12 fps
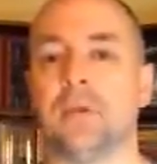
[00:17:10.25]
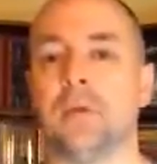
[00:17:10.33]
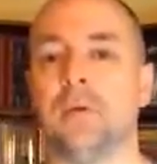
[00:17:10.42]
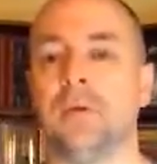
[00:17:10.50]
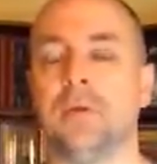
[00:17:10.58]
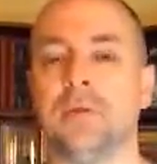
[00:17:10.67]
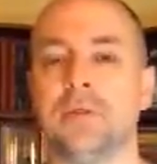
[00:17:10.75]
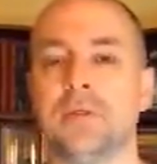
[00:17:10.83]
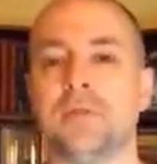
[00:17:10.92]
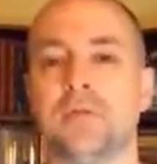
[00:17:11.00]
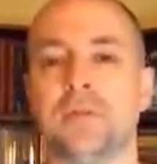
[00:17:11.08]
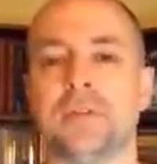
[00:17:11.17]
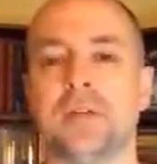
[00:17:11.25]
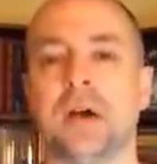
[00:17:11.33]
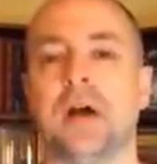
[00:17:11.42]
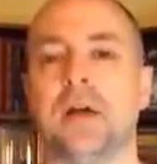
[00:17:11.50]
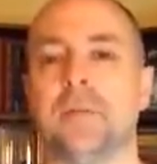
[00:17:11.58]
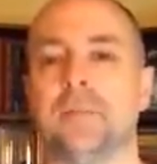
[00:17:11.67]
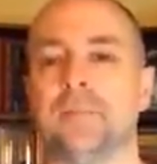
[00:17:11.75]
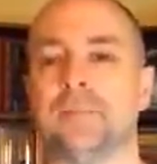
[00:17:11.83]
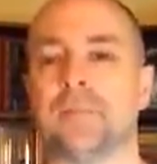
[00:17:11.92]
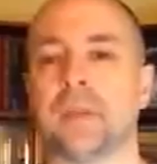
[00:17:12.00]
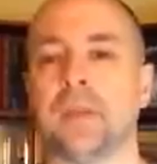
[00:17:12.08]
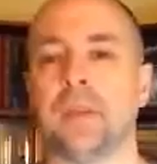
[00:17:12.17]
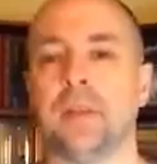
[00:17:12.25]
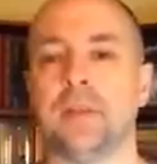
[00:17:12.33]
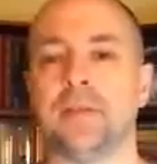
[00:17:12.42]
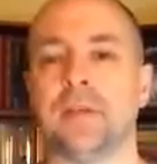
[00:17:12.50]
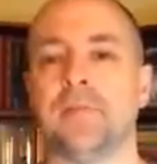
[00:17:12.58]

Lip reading: But, this is the first time that he's